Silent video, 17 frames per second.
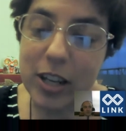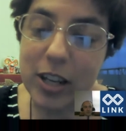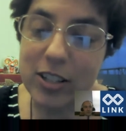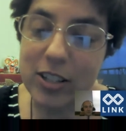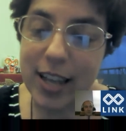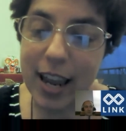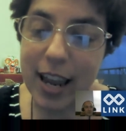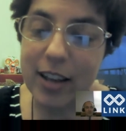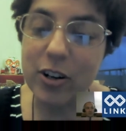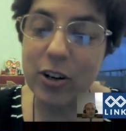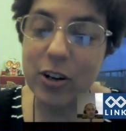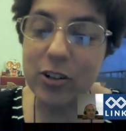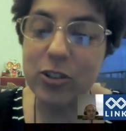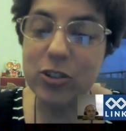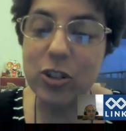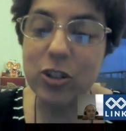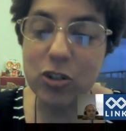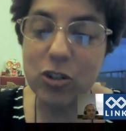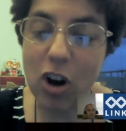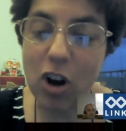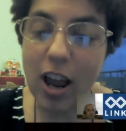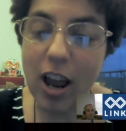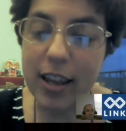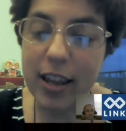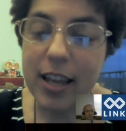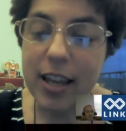indicators to
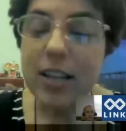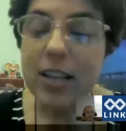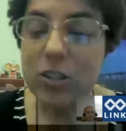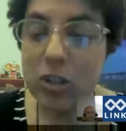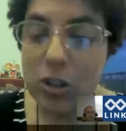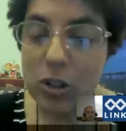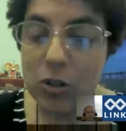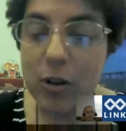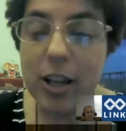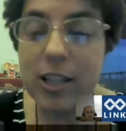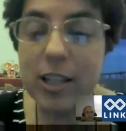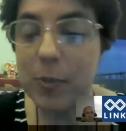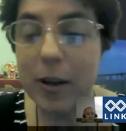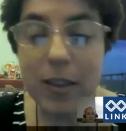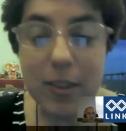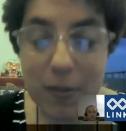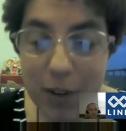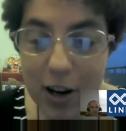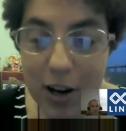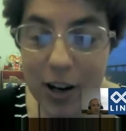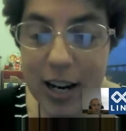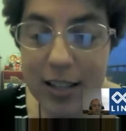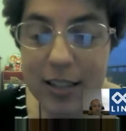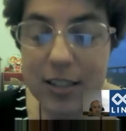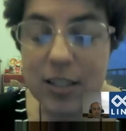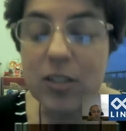try to explain the
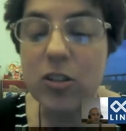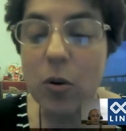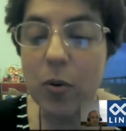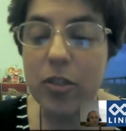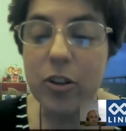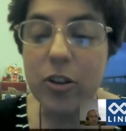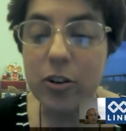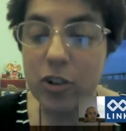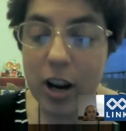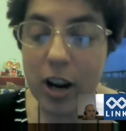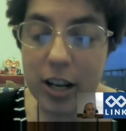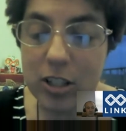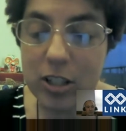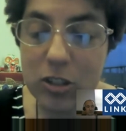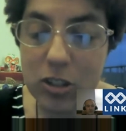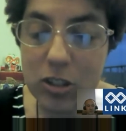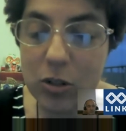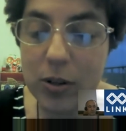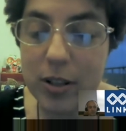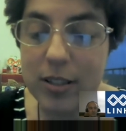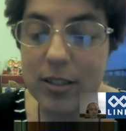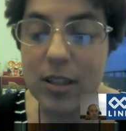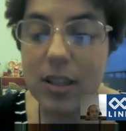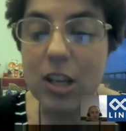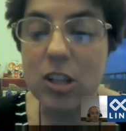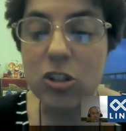variance. So what they're trying to do
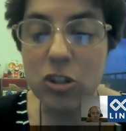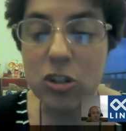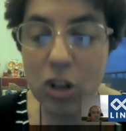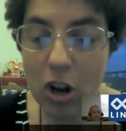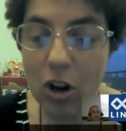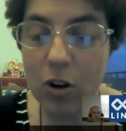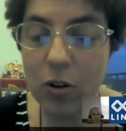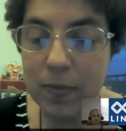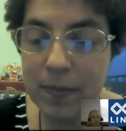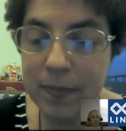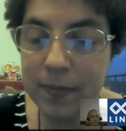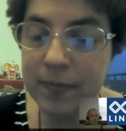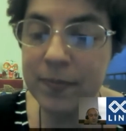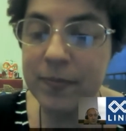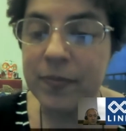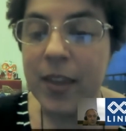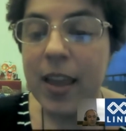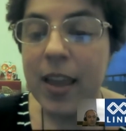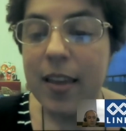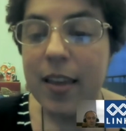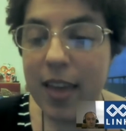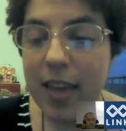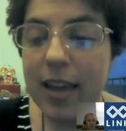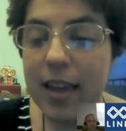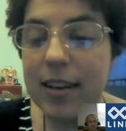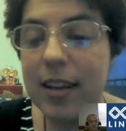is show
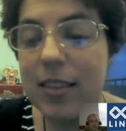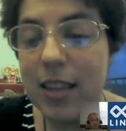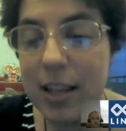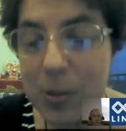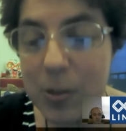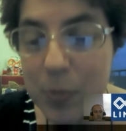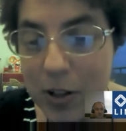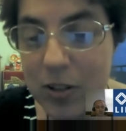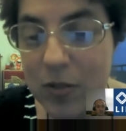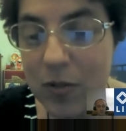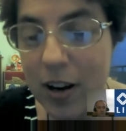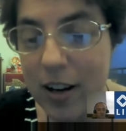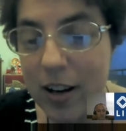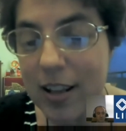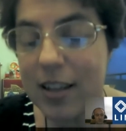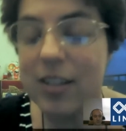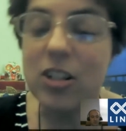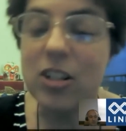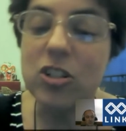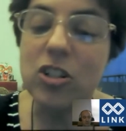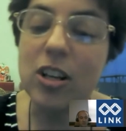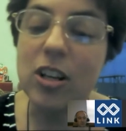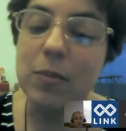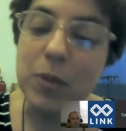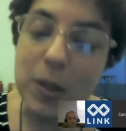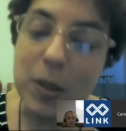that in the expressive writing
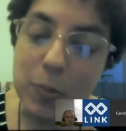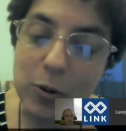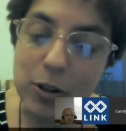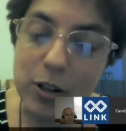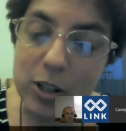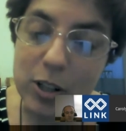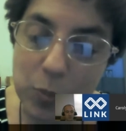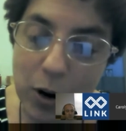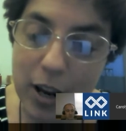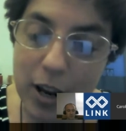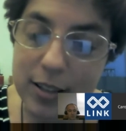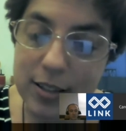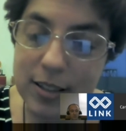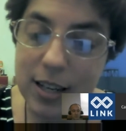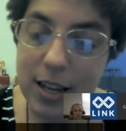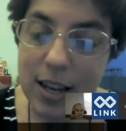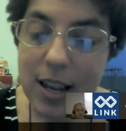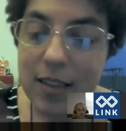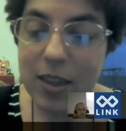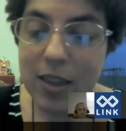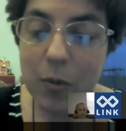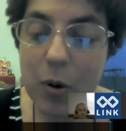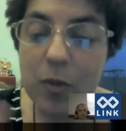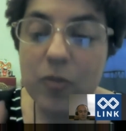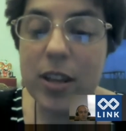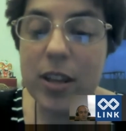condition, people expressed,
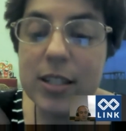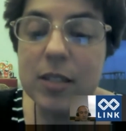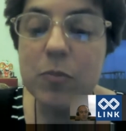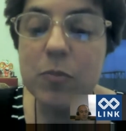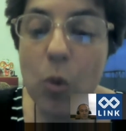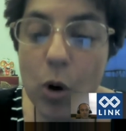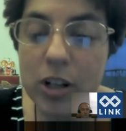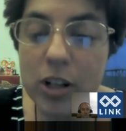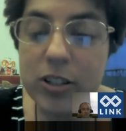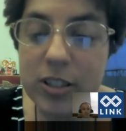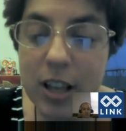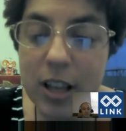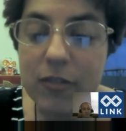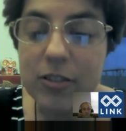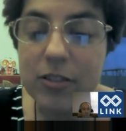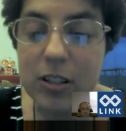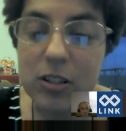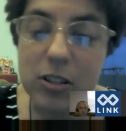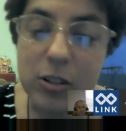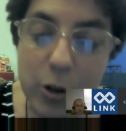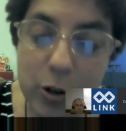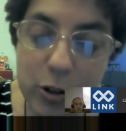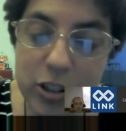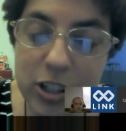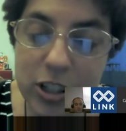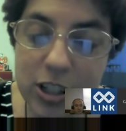they did more
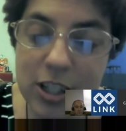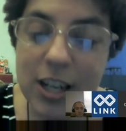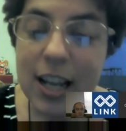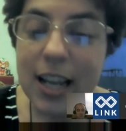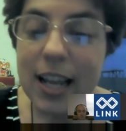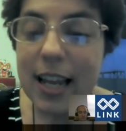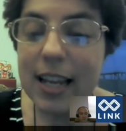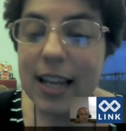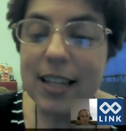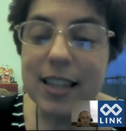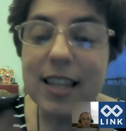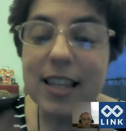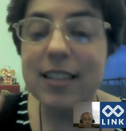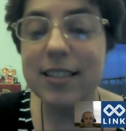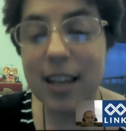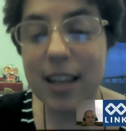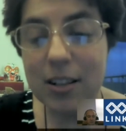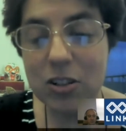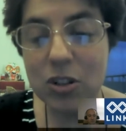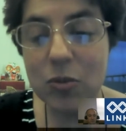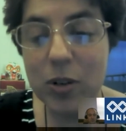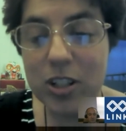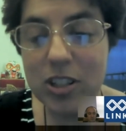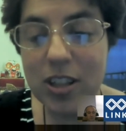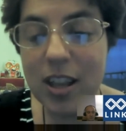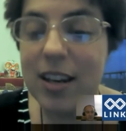self-disclosure, and the extent to
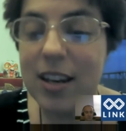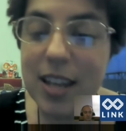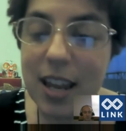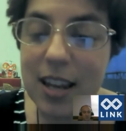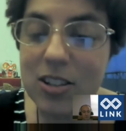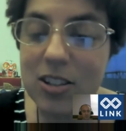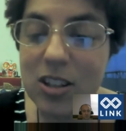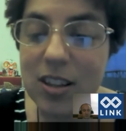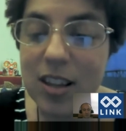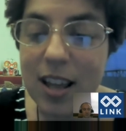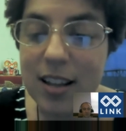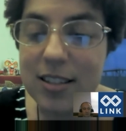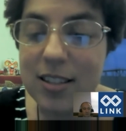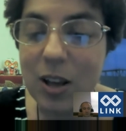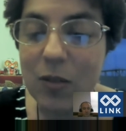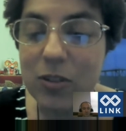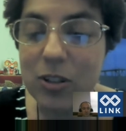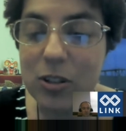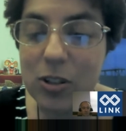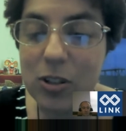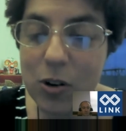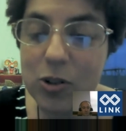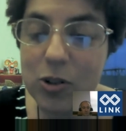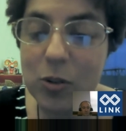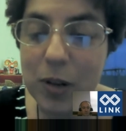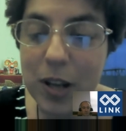which they engaged in that
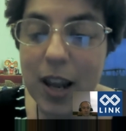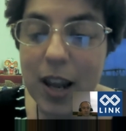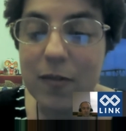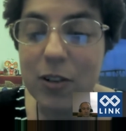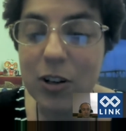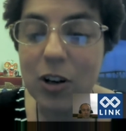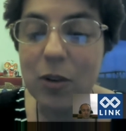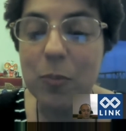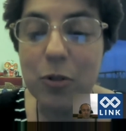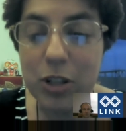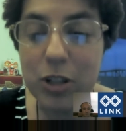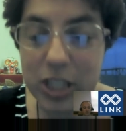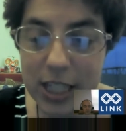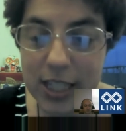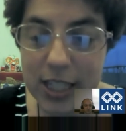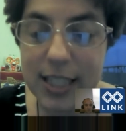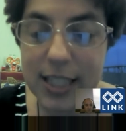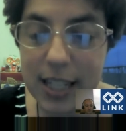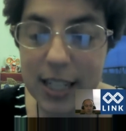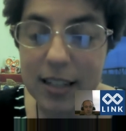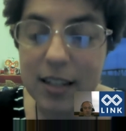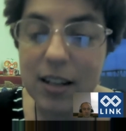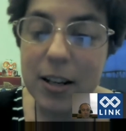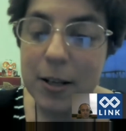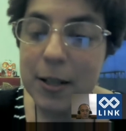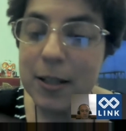self-disclosure behavior
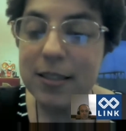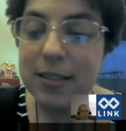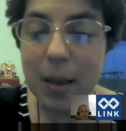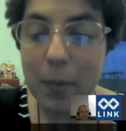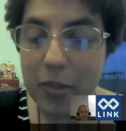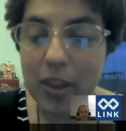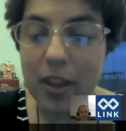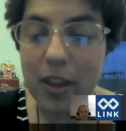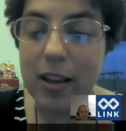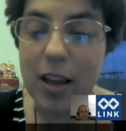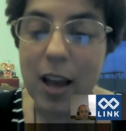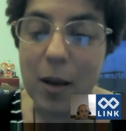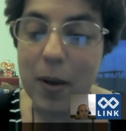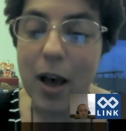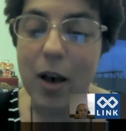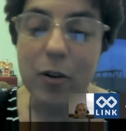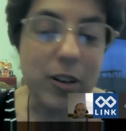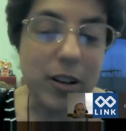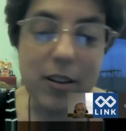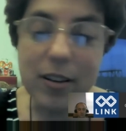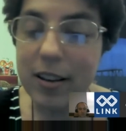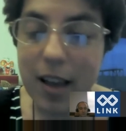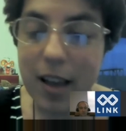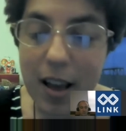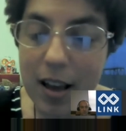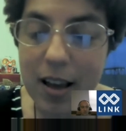predicted something about
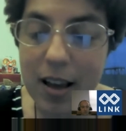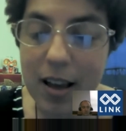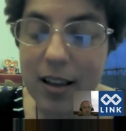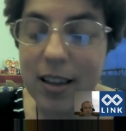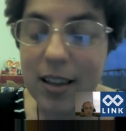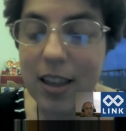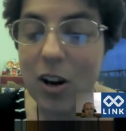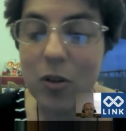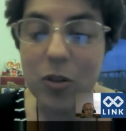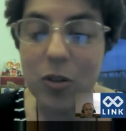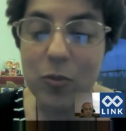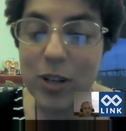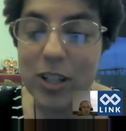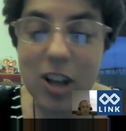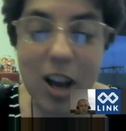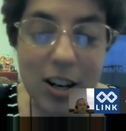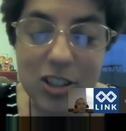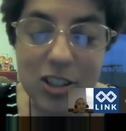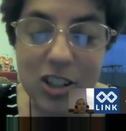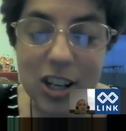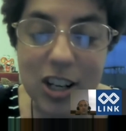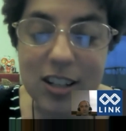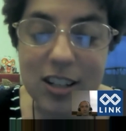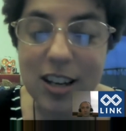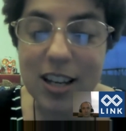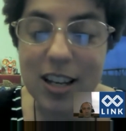you know, the
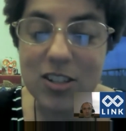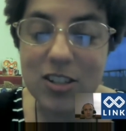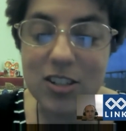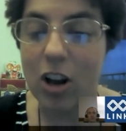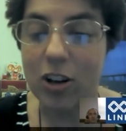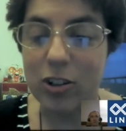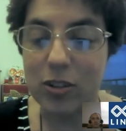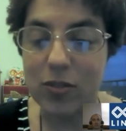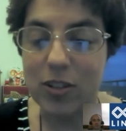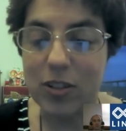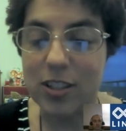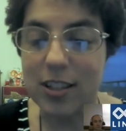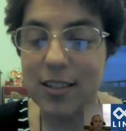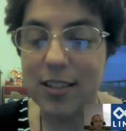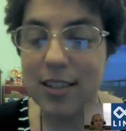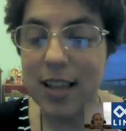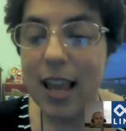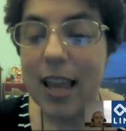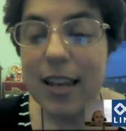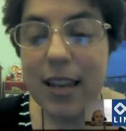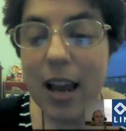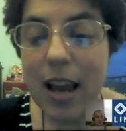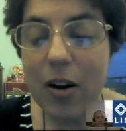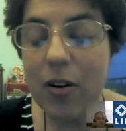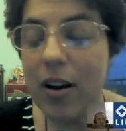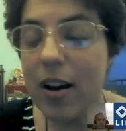reduction in doctor's visits.
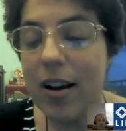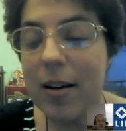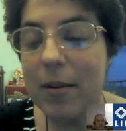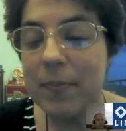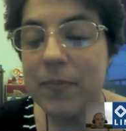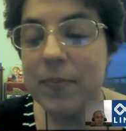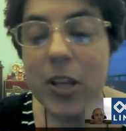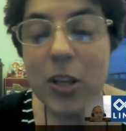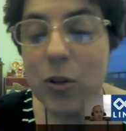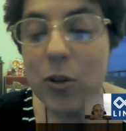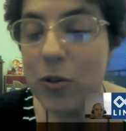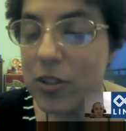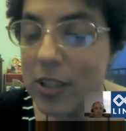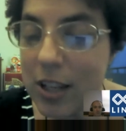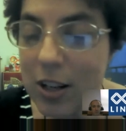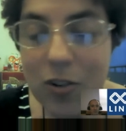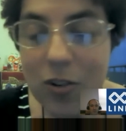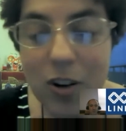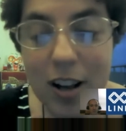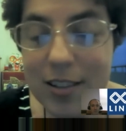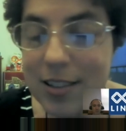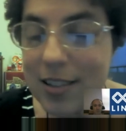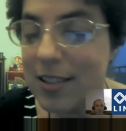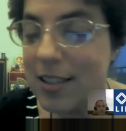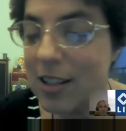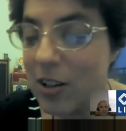Now, you'll see across
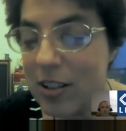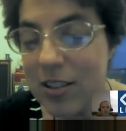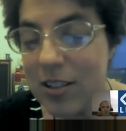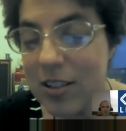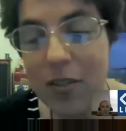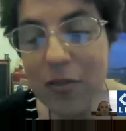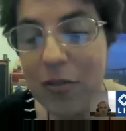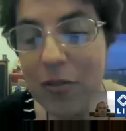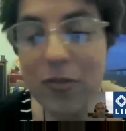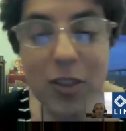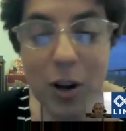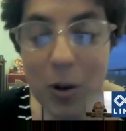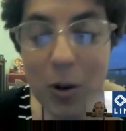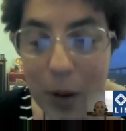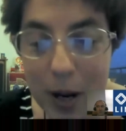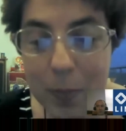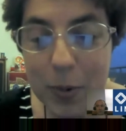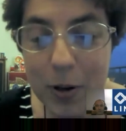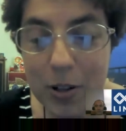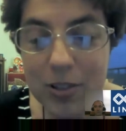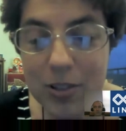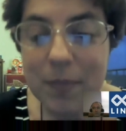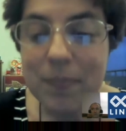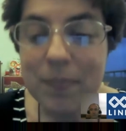a series of their papers